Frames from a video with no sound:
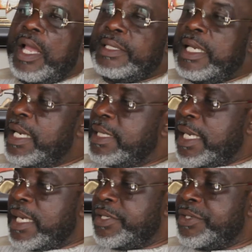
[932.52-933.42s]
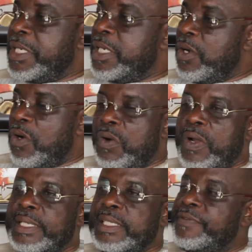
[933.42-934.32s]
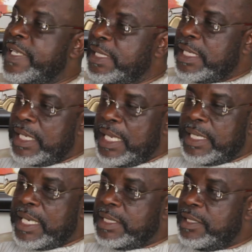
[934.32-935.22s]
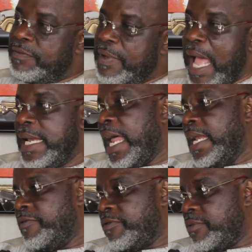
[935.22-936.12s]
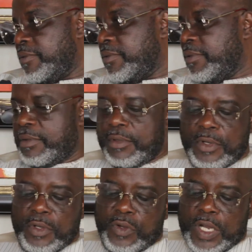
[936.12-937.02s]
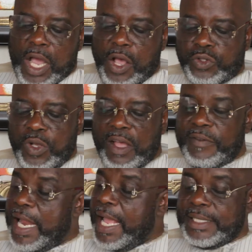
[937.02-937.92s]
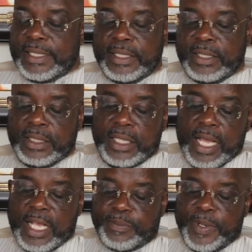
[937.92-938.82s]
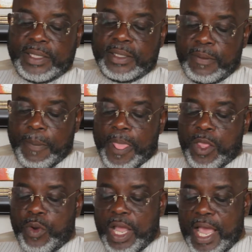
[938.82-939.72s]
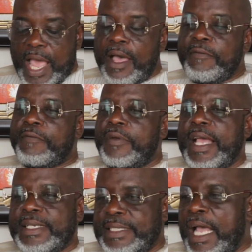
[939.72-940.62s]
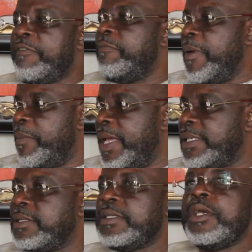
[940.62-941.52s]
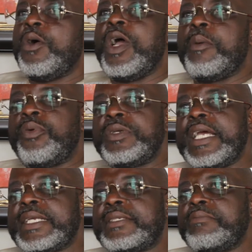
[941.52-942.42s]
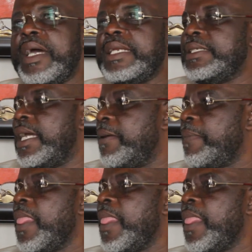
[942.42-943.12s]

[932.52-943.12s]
a general secretary or a chief executive at that level. You can also have an IT expert. You can have staff members or a project manager.